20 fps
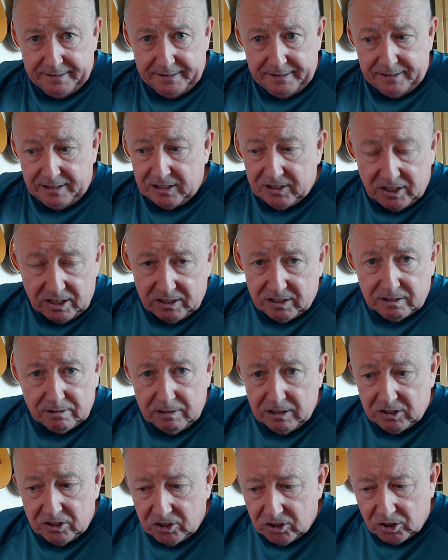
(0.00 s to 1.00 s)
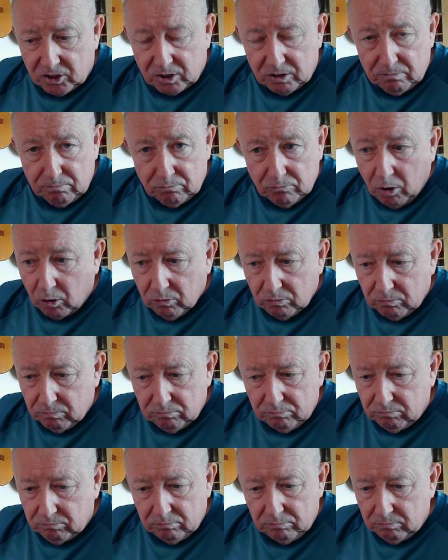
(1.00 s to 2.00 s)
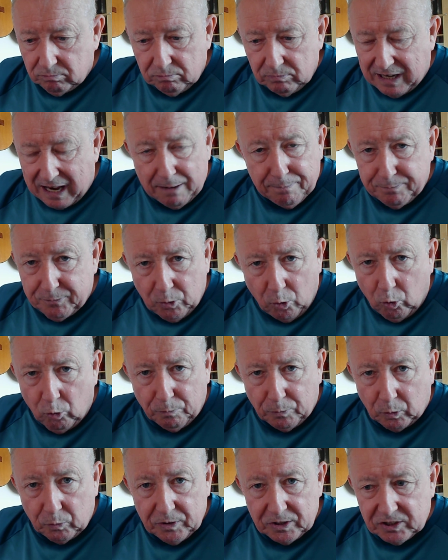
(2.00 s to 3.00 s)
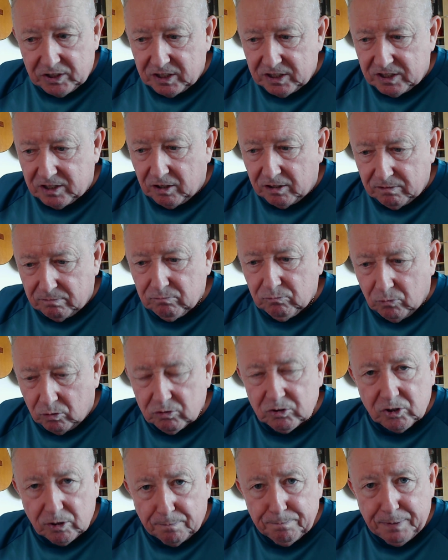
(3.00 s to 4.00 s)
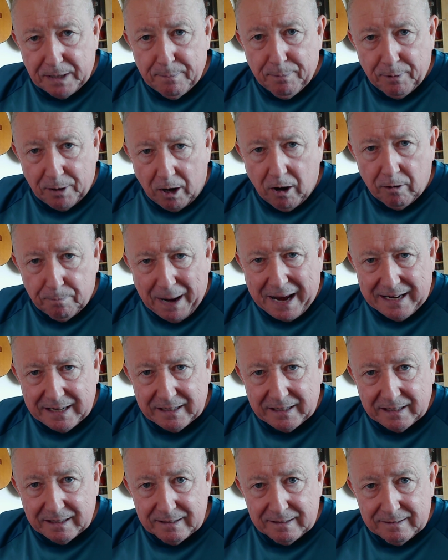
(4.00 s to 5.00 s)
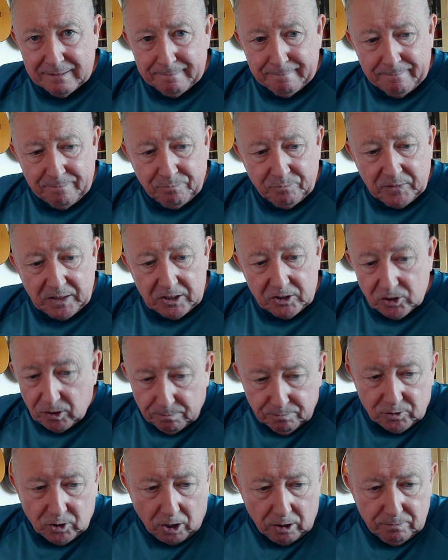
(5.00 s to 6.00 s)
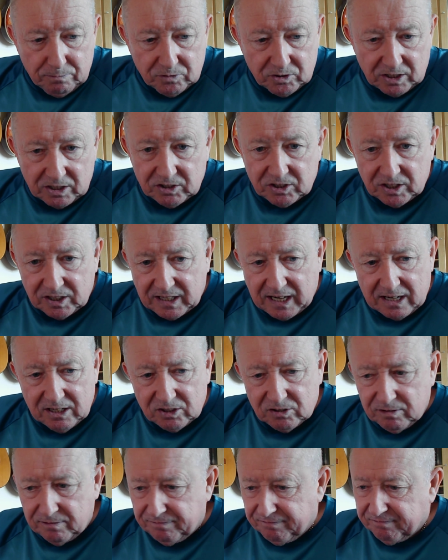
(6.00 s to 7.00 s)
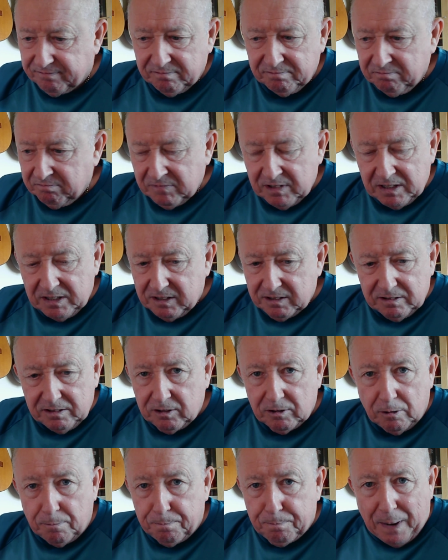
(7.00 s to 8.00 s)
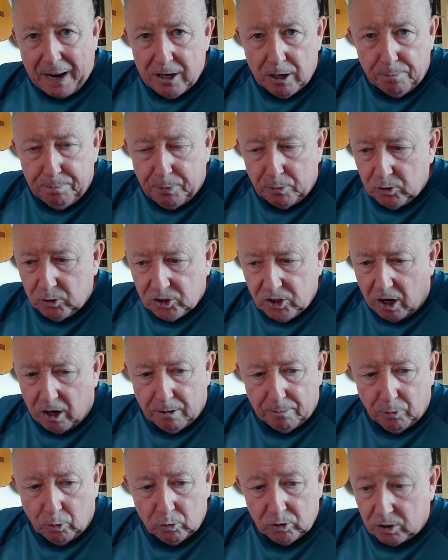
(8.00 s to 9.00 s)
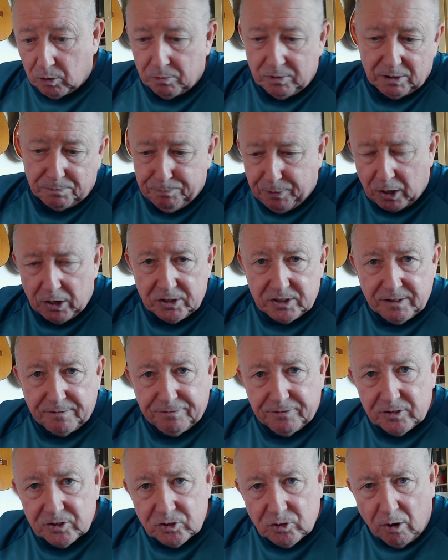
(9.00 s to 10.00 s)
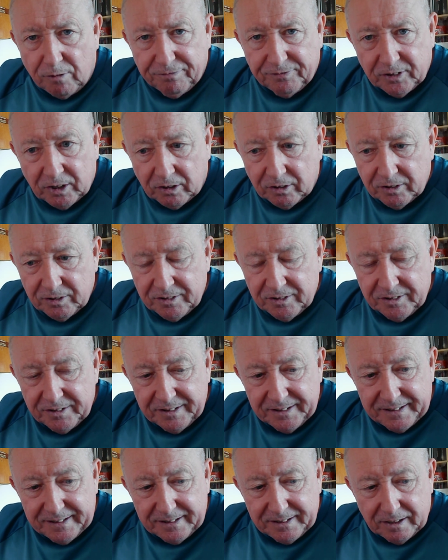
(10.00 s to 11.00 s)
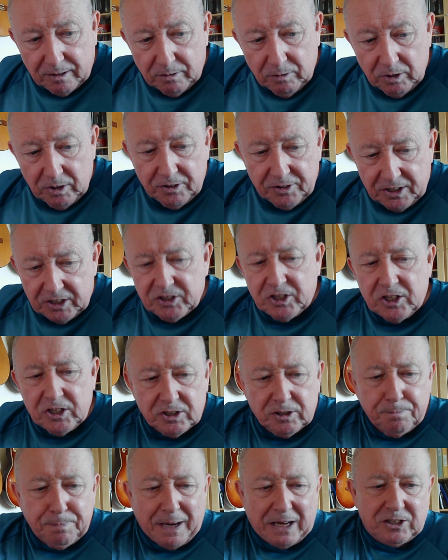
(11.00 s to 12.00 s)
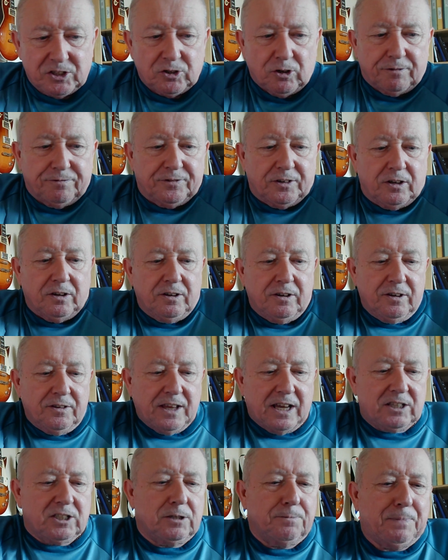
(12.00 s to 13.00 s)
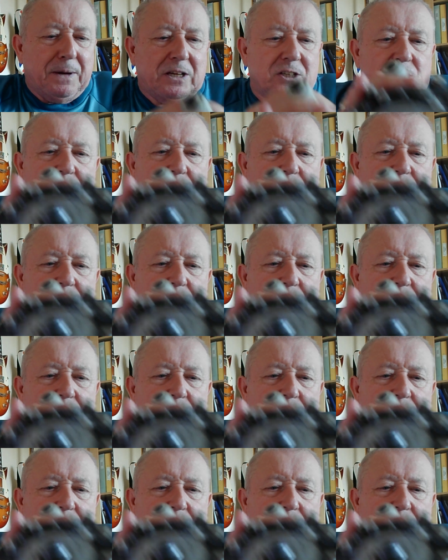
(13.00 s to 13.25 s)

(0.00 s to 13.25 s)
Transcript: This is not abnormal. This is like what some people are paying. Sometimes it's a case of, pay up or shut up, or go and buy a different softener. This is the best softener. That's the best